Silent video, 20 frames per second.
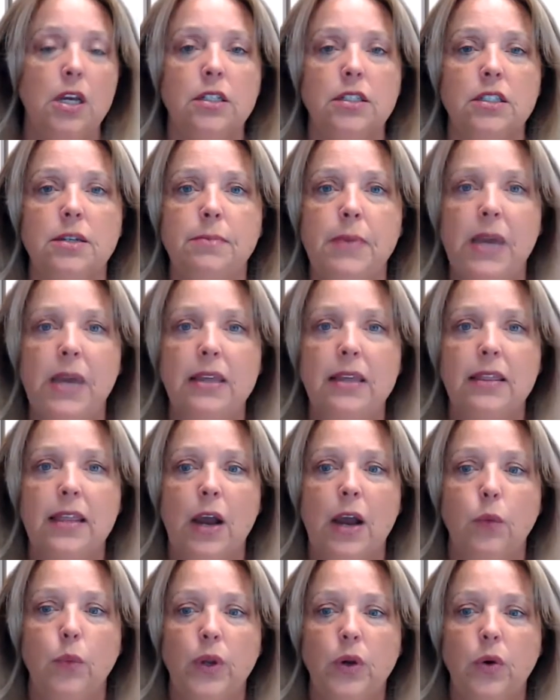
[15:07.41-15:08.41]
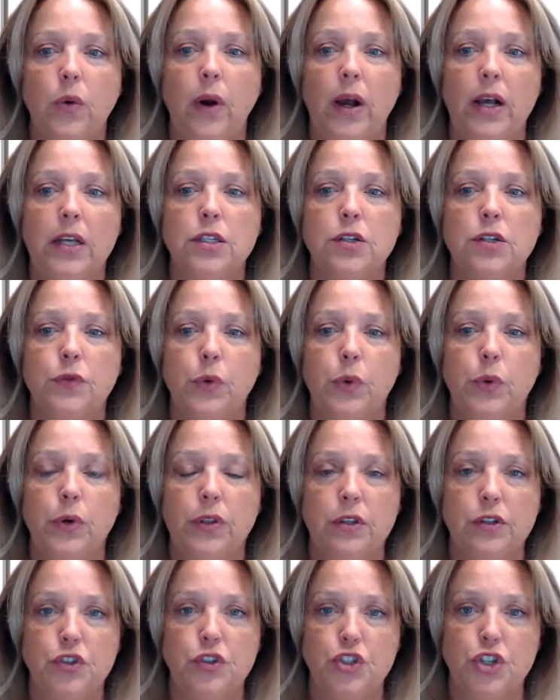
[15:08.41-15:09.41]
to make that request for
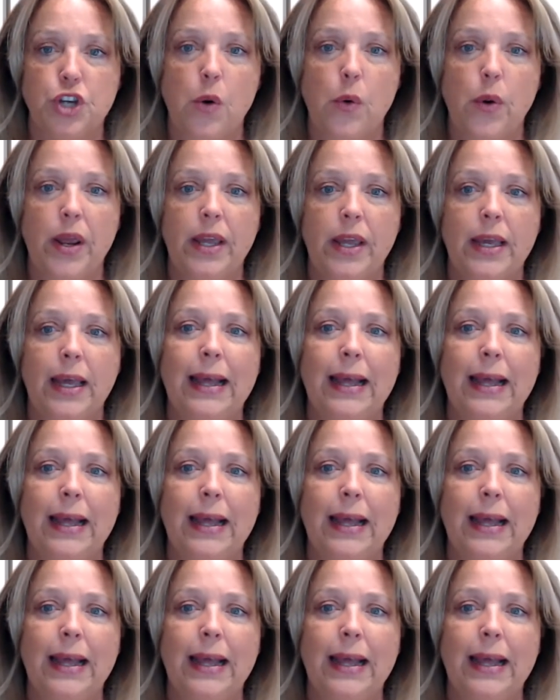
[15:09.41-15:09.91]
the showing.